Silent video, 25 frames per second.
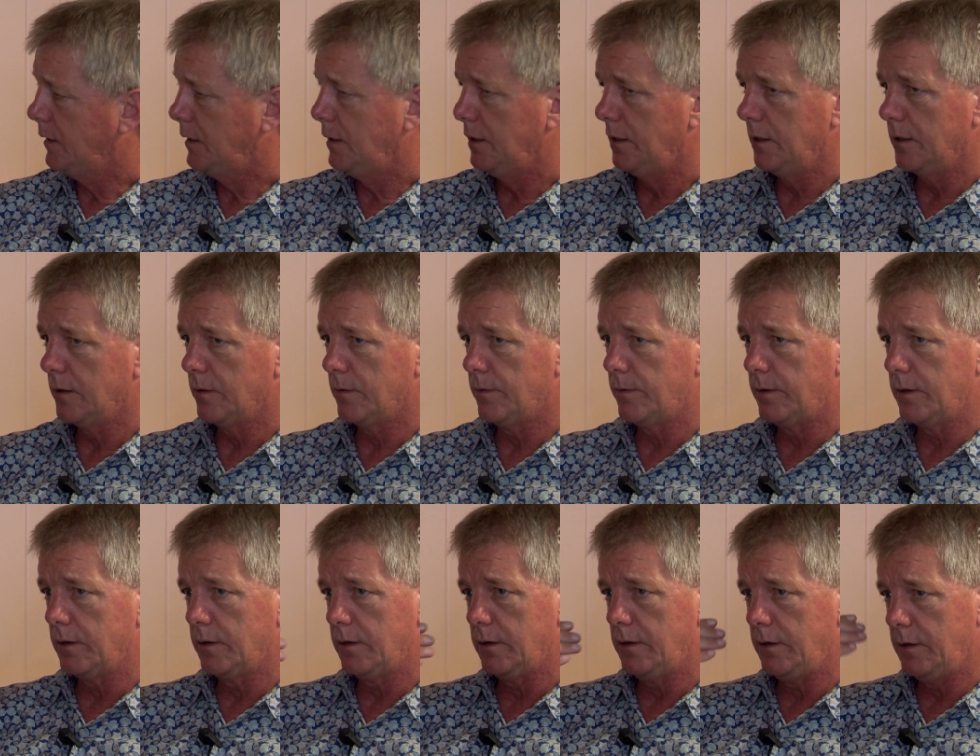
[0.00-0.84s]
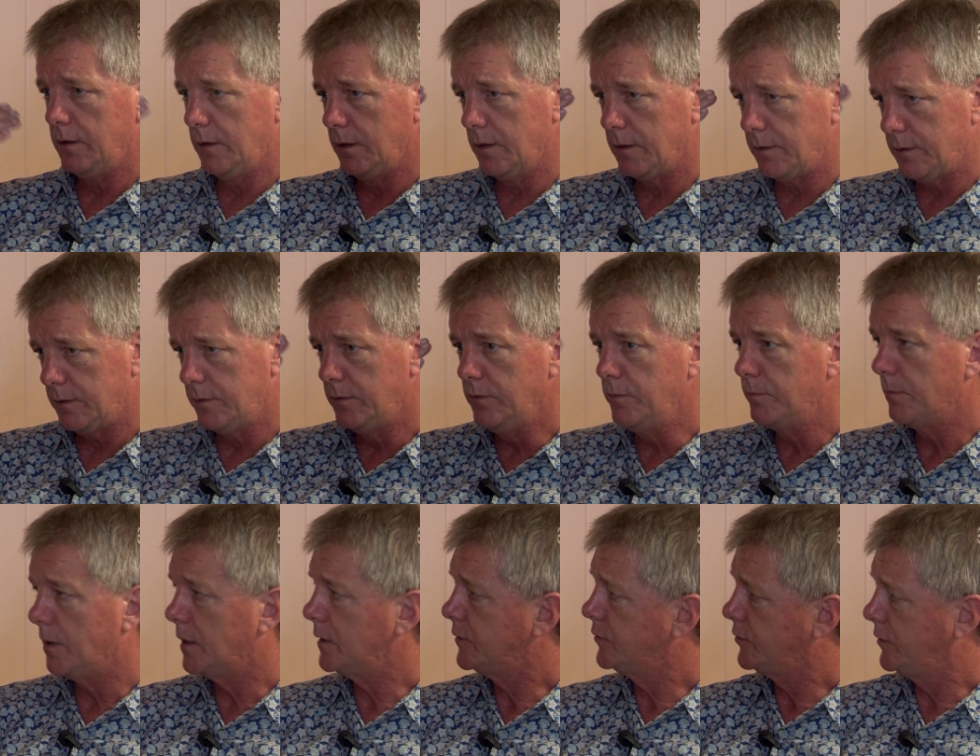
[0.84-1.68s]
You know, they, you get too
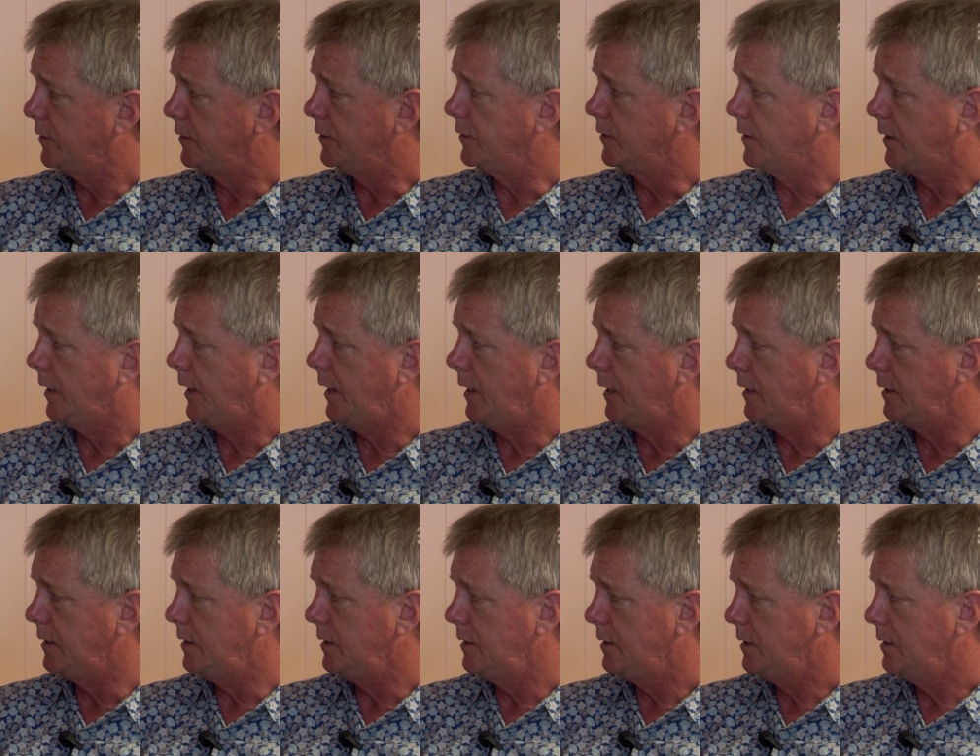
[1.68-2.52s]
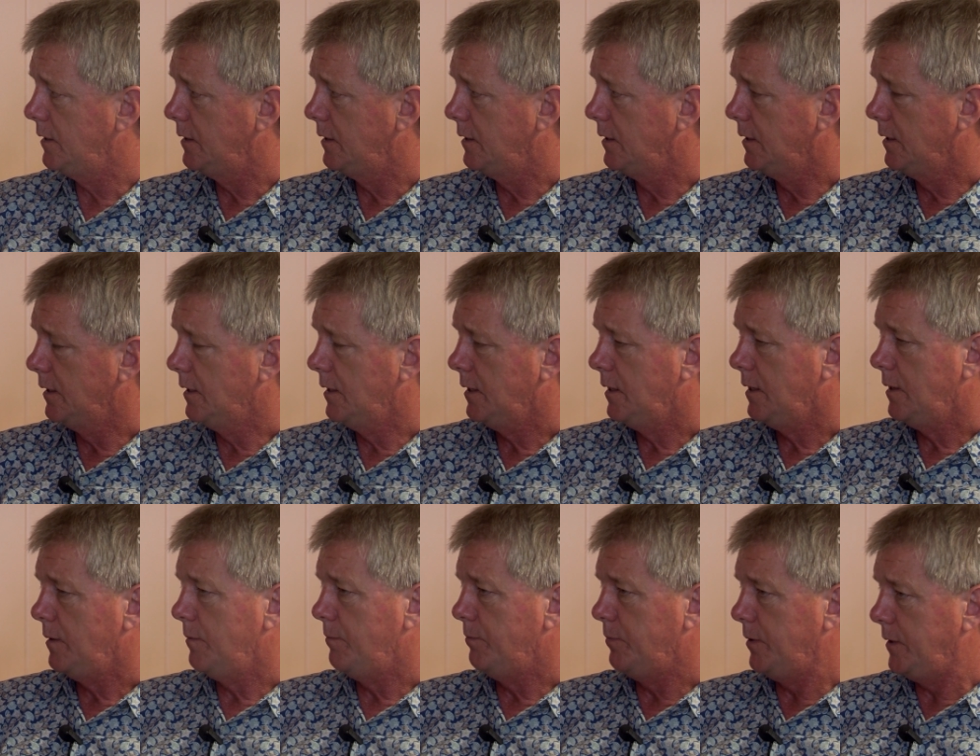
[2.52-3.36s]
much in your head.
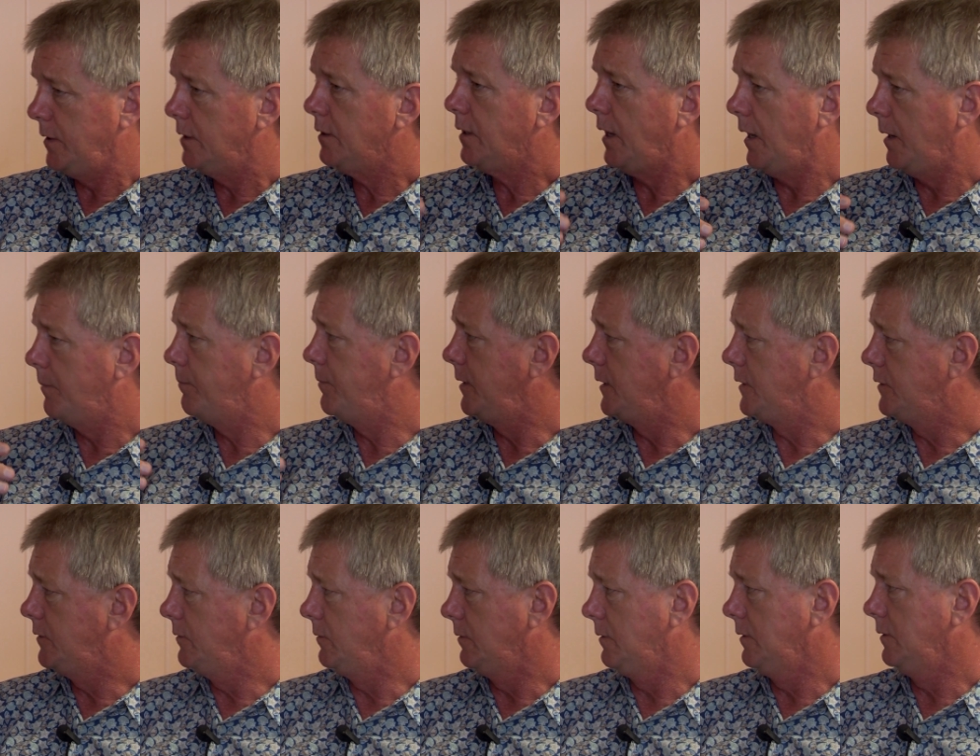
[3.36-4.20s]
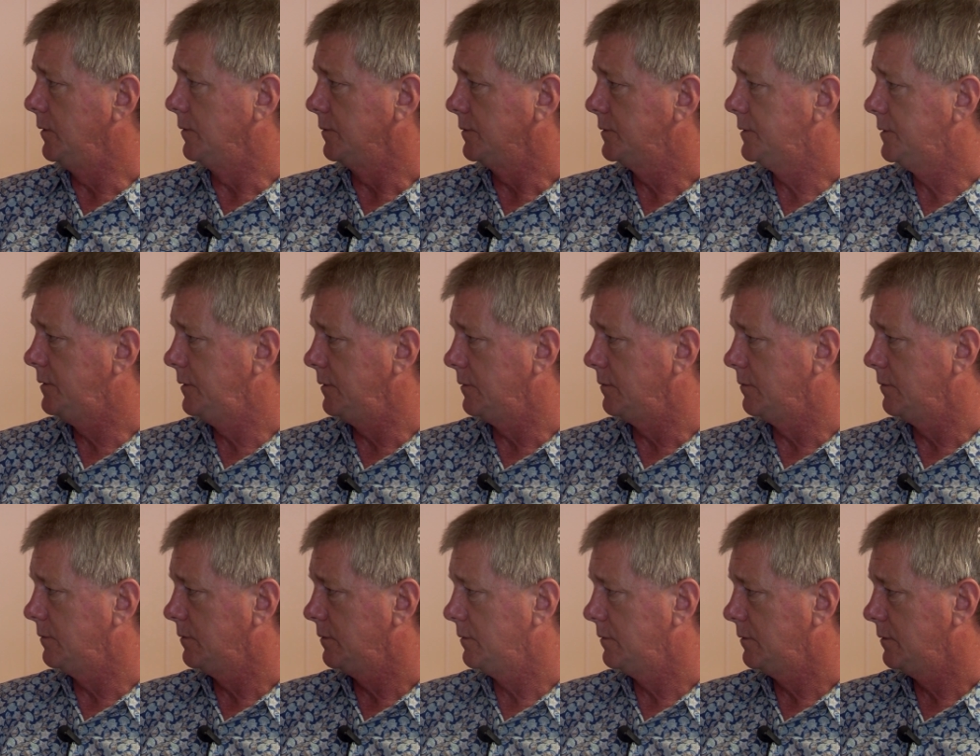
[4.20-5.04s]
But you can be too loose, too.
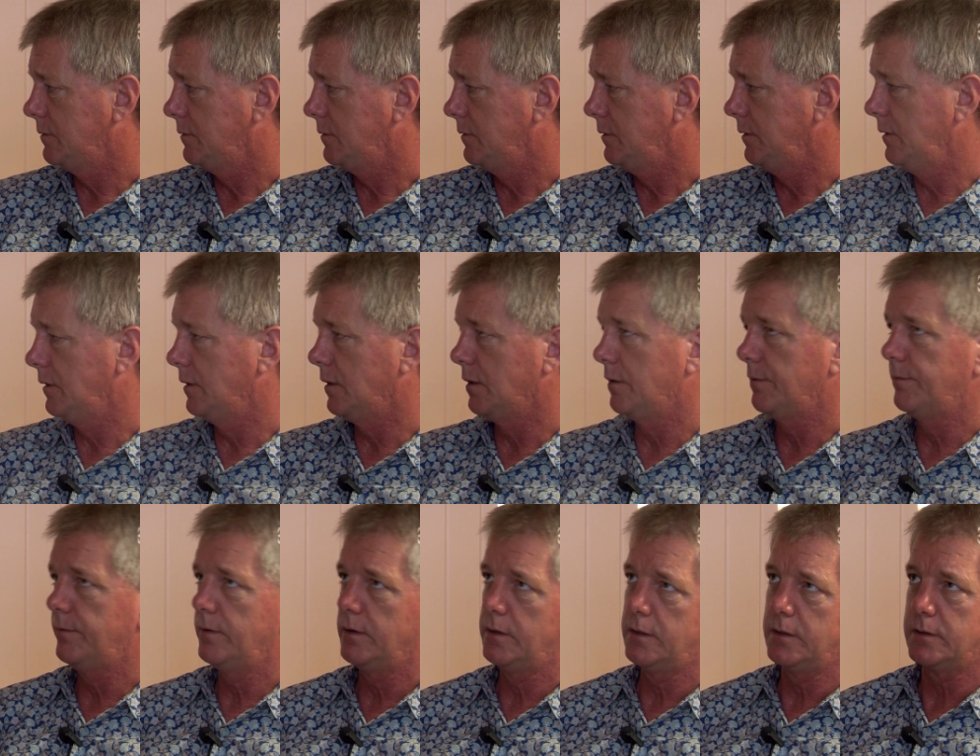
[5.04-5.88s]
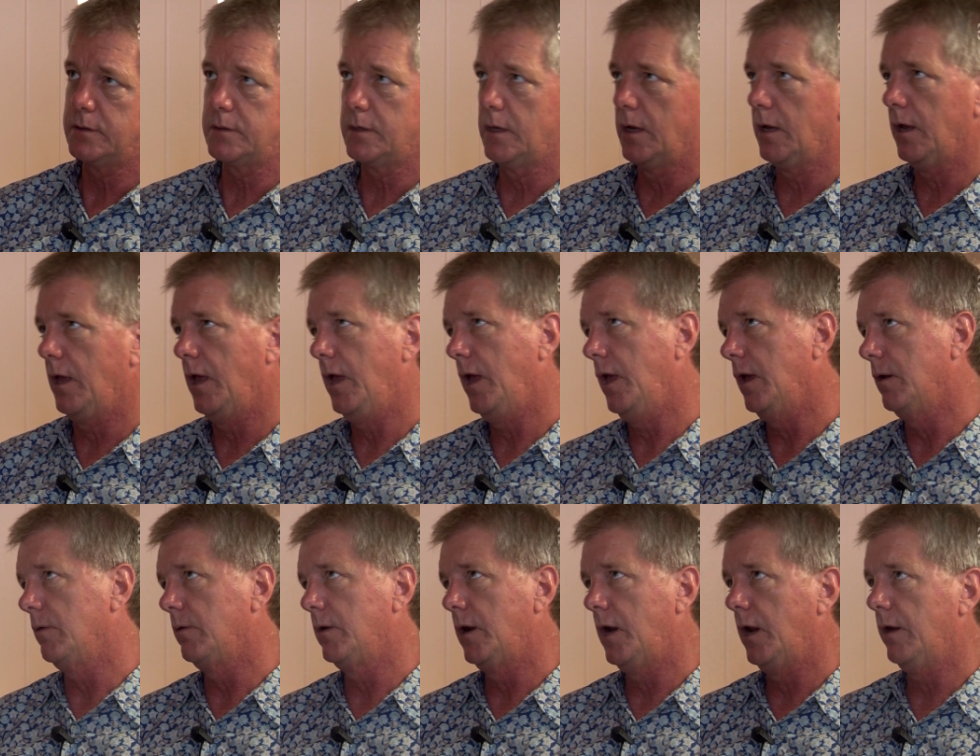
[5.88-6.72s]
Yeah. You know, if you're just like, hey,
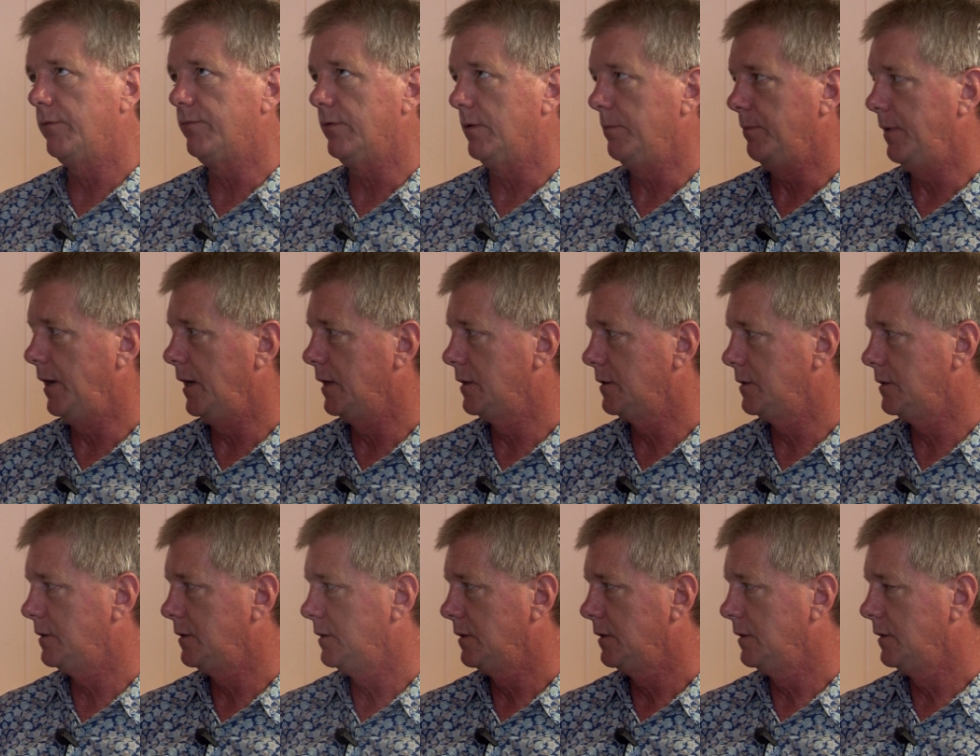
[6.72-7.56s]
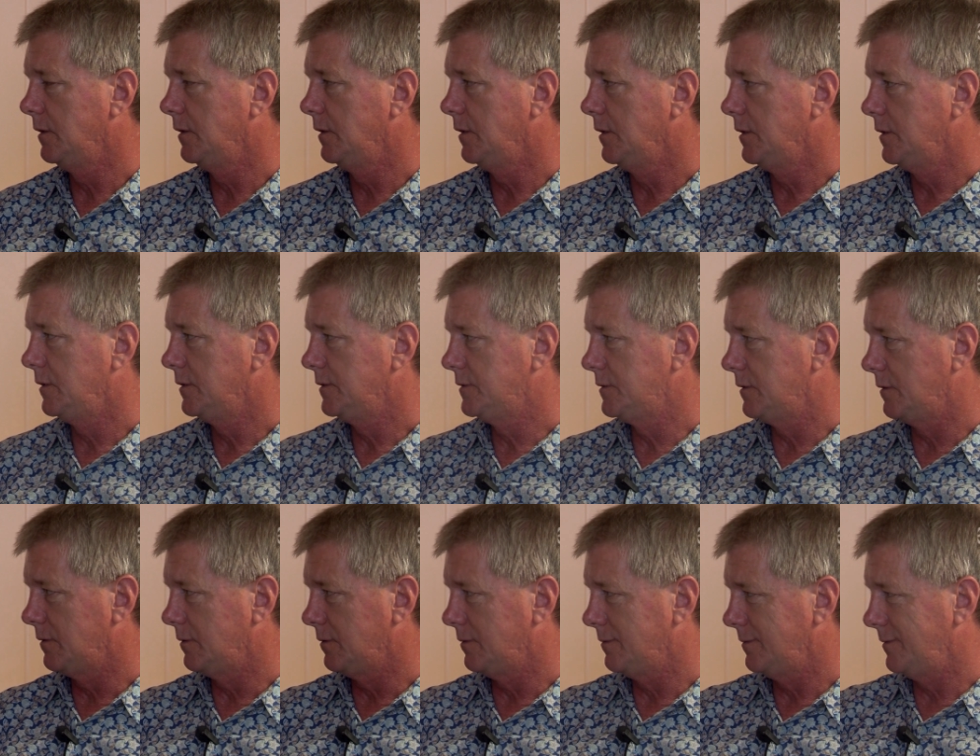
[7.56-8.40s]
whatever, man.
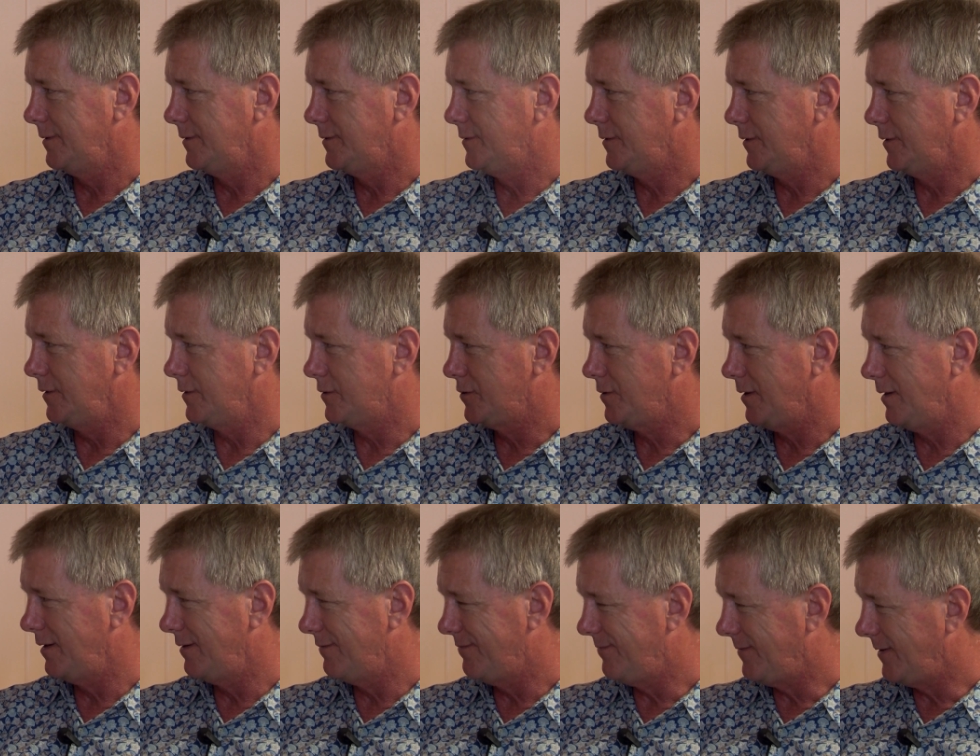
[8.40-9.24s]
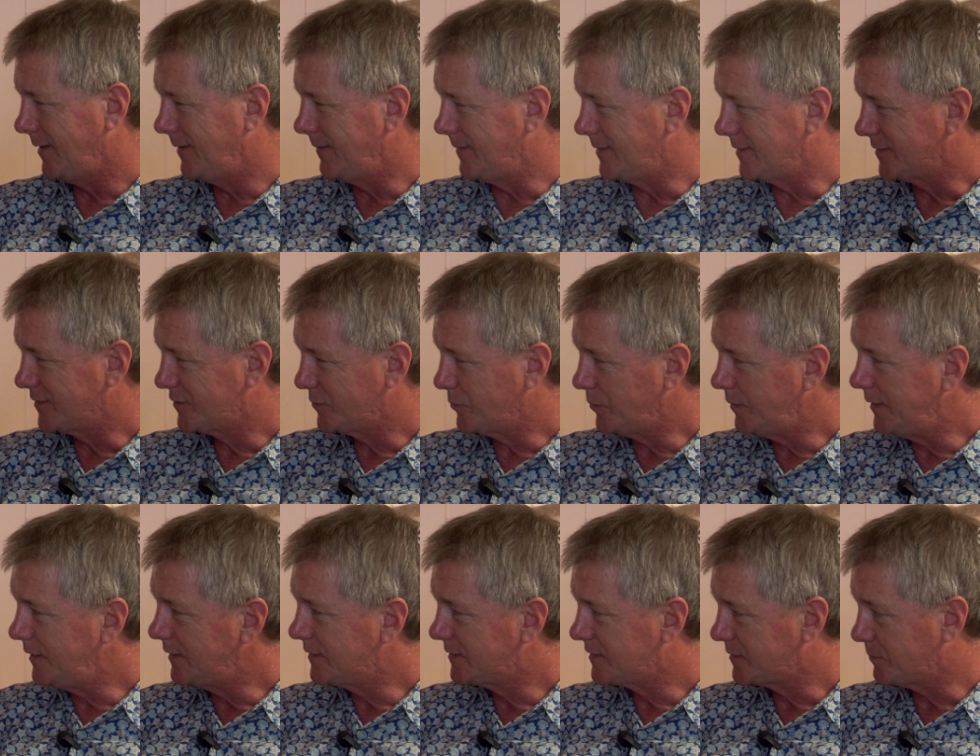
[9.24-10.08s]
So, so you're trying to find the
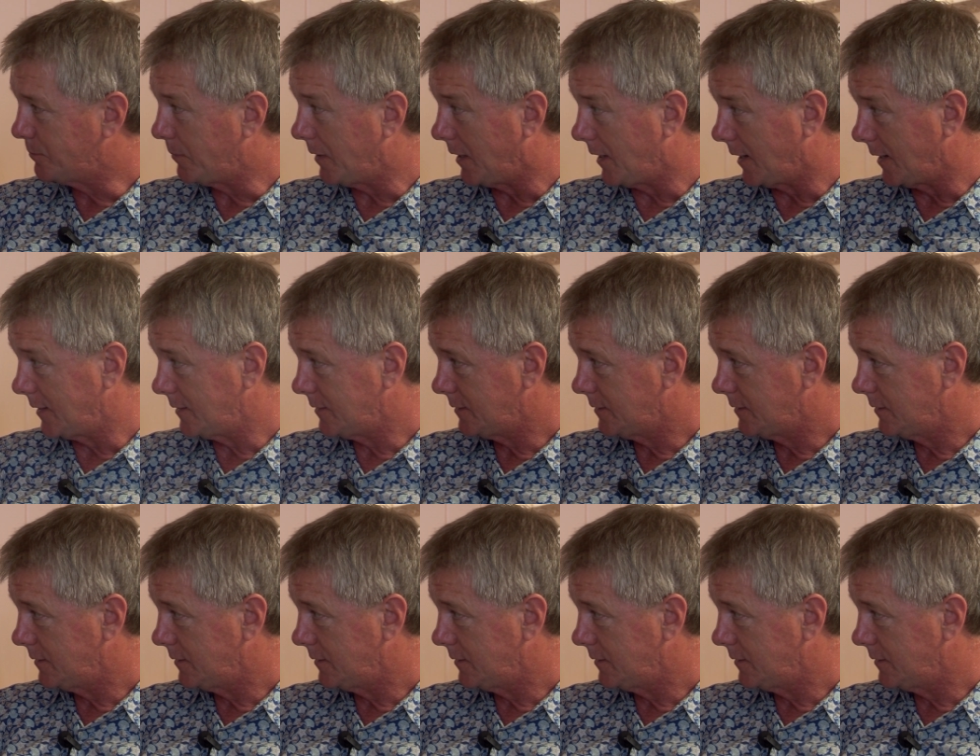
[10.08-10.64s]
sweet yeah. spot.